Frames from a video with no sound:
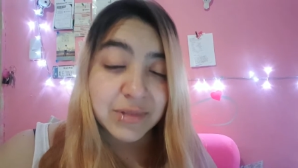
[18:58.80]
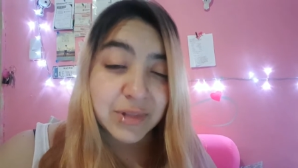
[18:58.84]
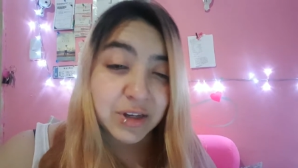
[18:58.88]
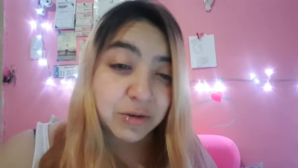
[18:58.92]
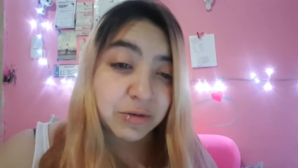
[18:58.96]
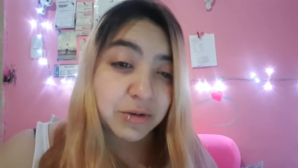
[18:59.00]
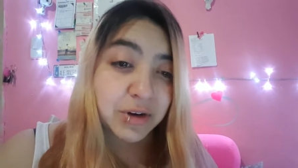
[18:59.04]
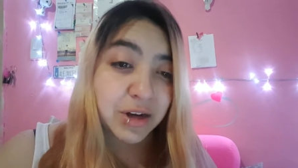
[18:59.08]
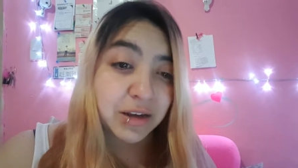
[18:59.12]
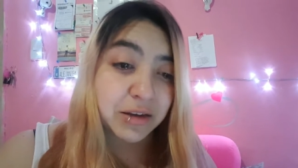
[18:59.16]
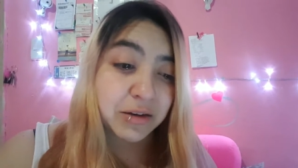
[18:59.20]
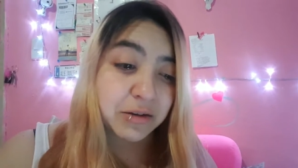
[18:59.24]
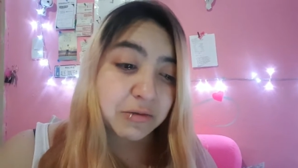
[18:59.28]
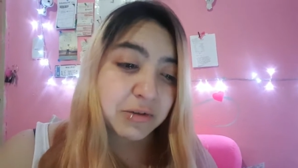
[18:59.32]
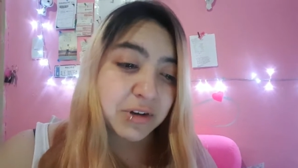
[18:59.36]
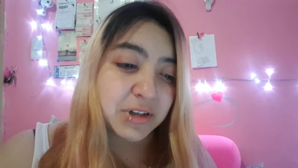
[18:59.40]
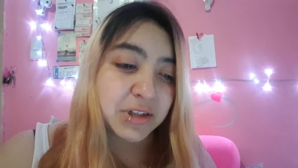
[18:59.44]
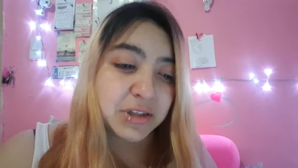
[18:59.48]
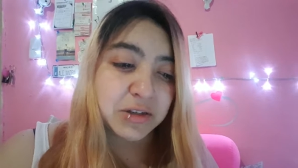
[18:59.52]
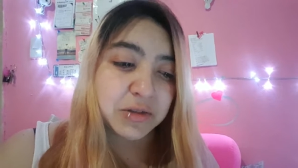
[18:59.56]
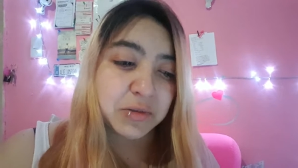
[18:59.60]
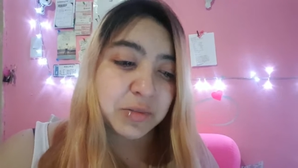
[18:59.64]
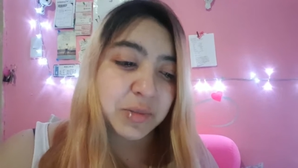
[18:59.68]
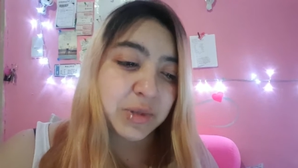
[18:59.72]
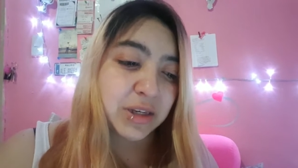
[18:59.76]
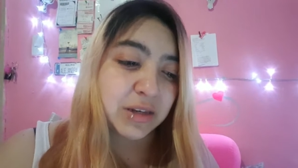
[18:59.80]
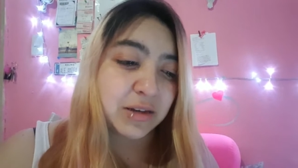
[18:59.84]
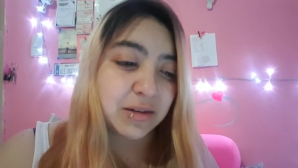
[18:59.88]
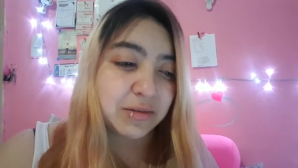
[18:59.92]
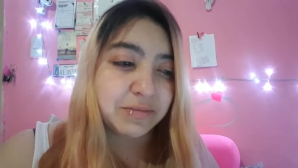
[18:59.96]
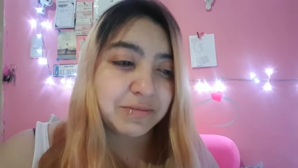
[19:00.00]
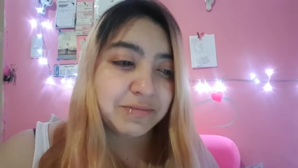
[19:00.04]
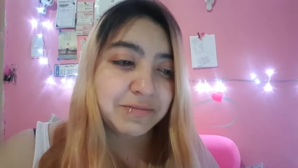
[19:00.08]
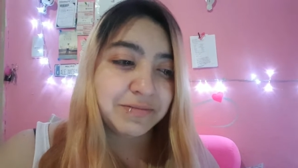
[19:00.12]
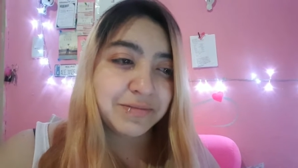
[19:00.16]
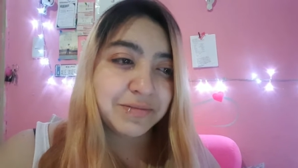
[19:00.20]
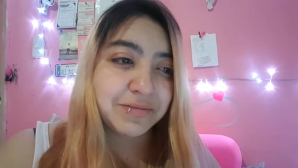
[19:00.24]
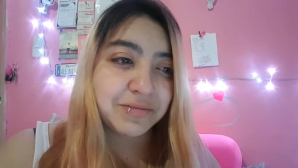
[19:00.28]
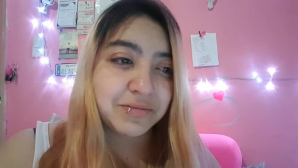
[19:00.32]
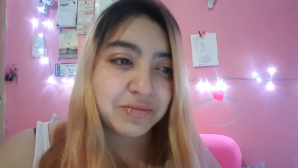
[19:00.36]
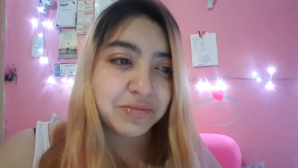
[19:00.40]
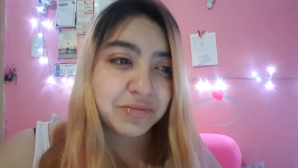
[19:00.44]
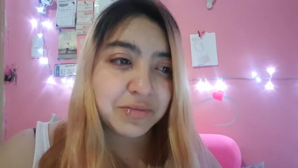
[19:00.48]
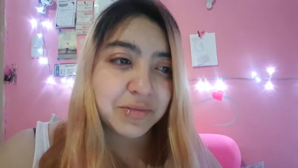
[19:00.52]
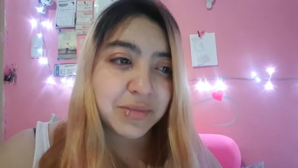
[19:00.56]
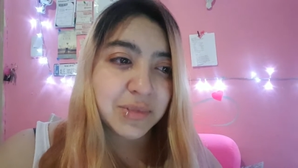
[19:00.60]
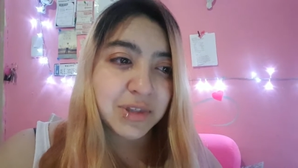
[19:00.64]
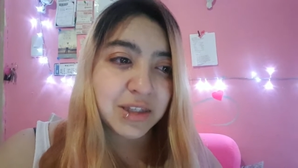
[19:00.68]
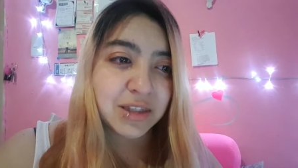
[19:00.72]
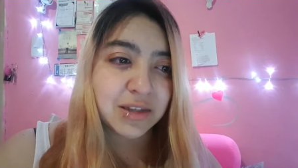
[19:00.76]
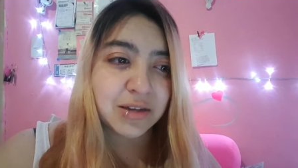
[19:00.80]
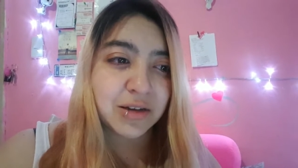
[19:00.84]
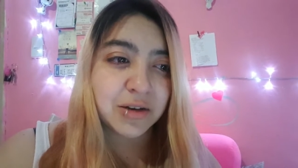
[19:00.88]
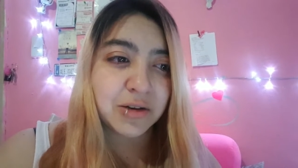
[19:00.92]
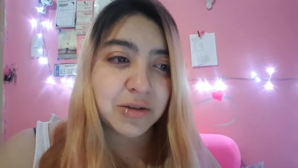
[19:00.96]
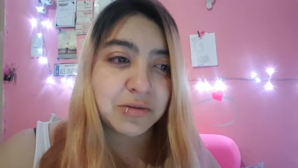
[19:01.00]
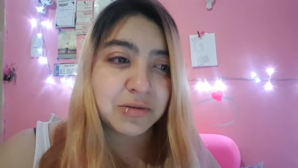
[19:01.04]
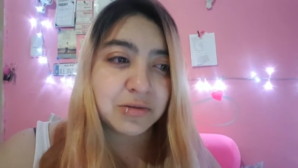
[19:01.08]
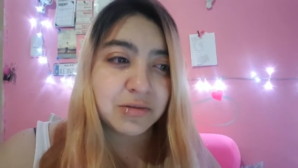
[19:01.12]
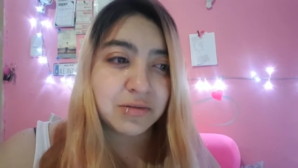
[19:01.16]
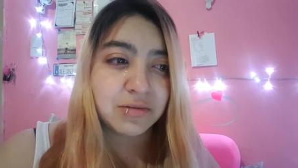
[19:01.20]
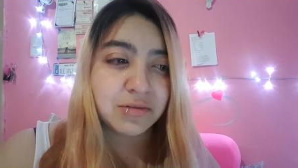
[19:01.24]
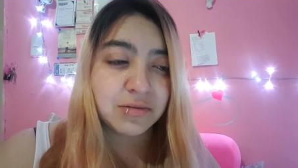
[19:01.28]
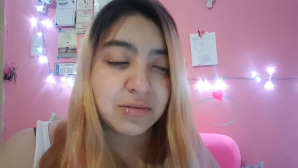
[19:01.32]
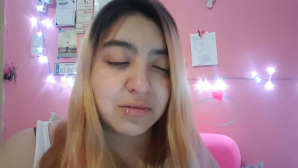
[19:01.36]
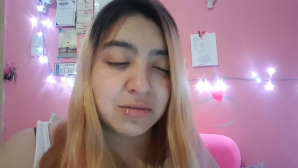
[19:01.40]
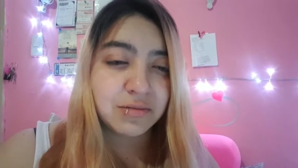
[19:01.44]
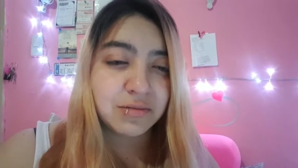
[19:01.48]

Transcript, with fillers: the way you want to be. So